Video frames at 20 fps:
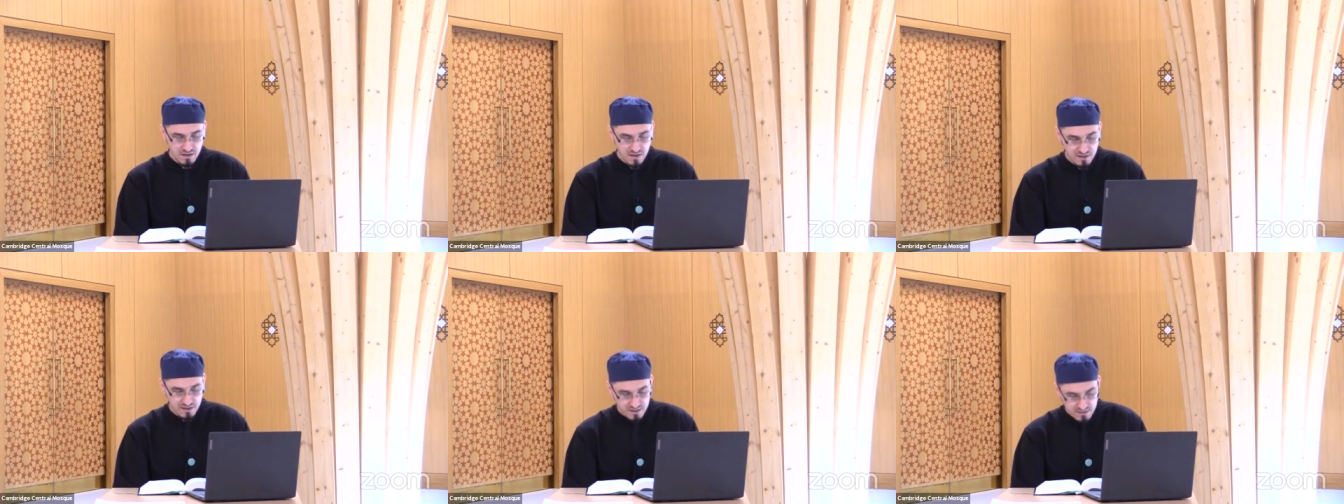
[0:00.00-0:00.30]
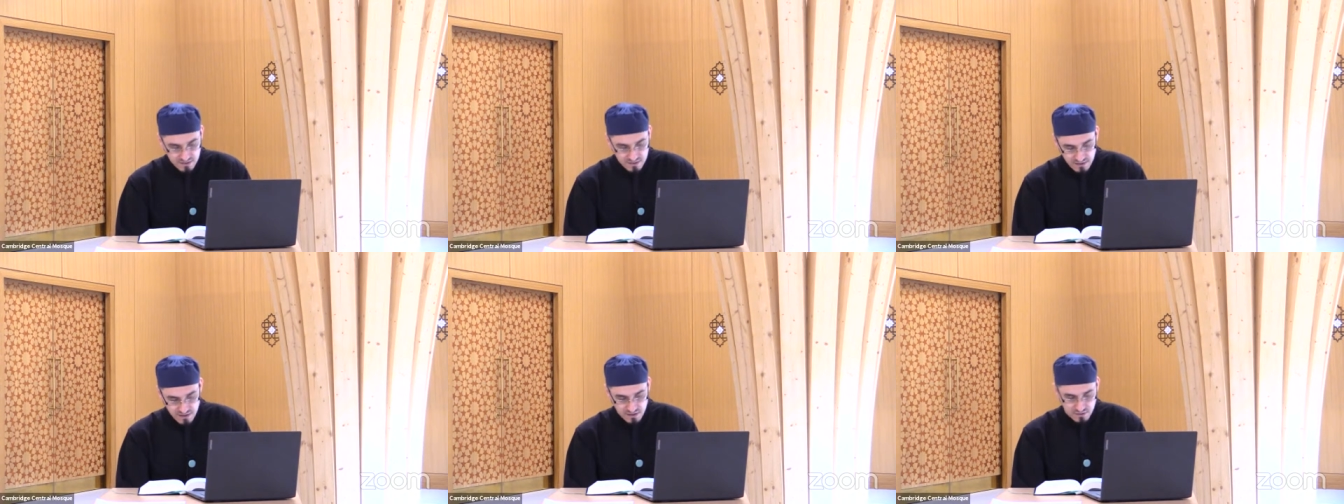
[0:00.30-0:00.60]
and
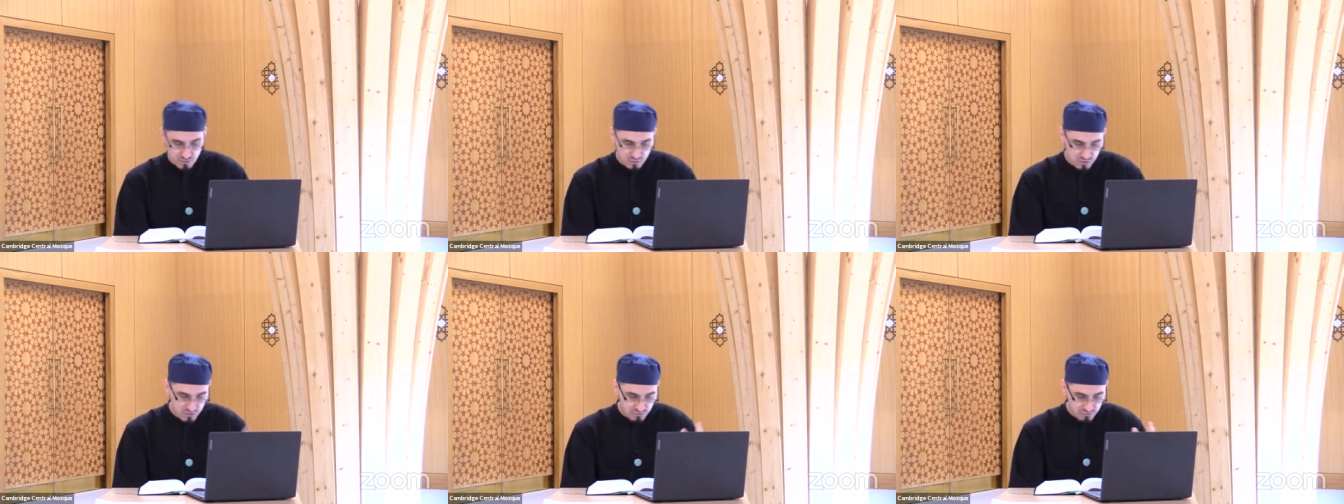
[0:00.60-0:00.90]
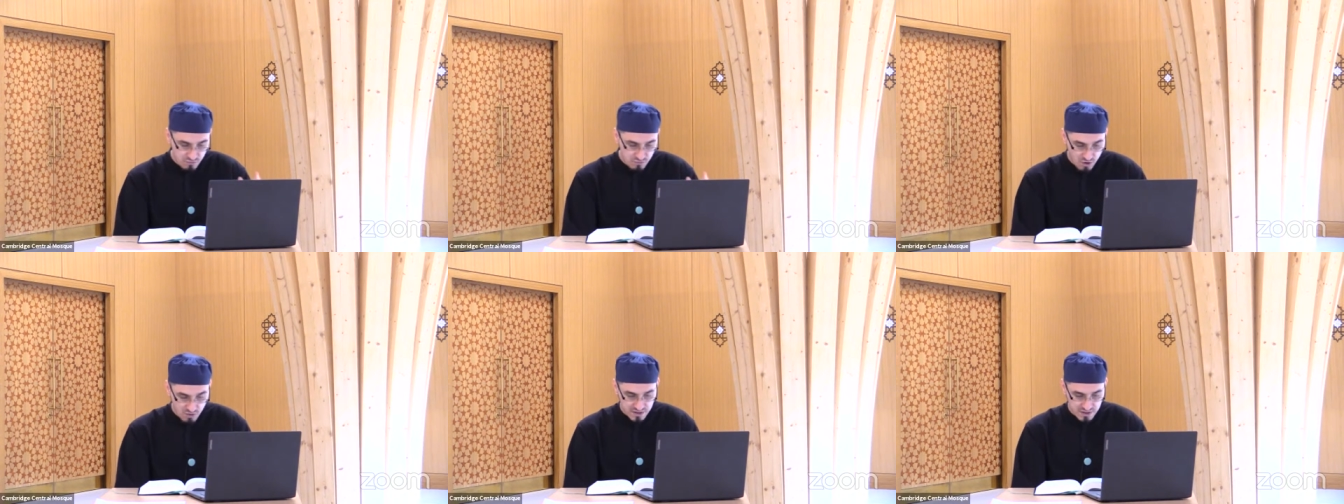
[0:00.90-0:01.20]
this and that, or
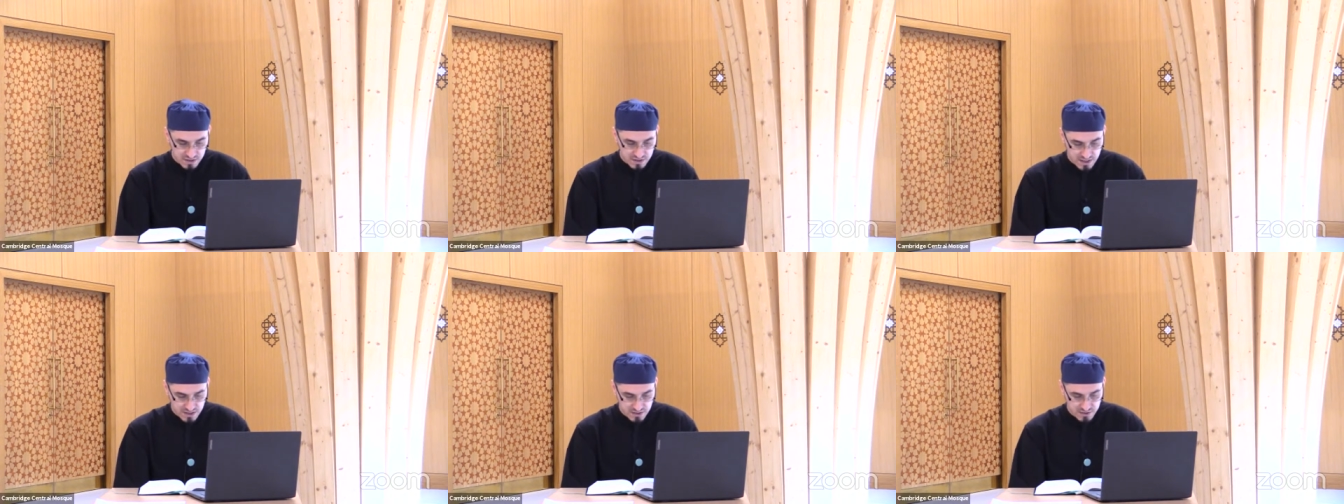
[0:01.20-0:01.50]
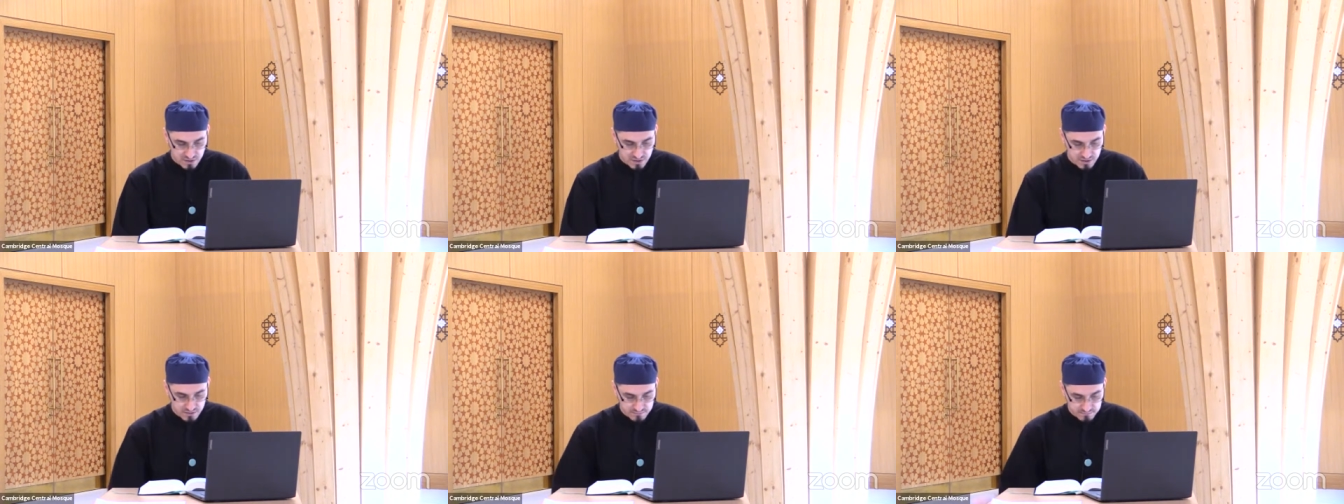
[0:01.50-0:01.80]
wrong
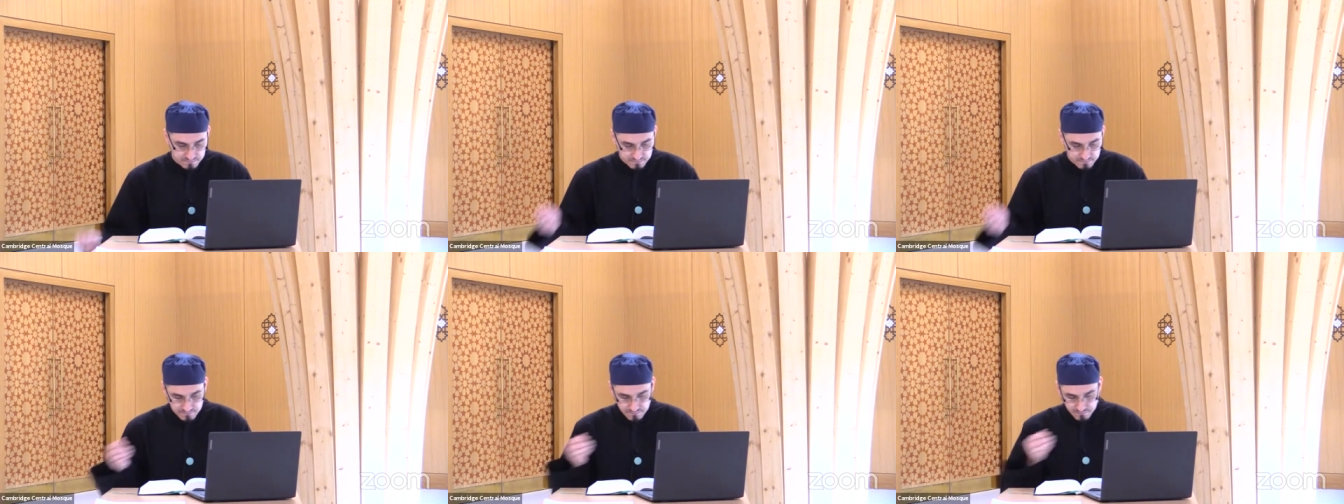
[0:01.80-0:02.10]
intention.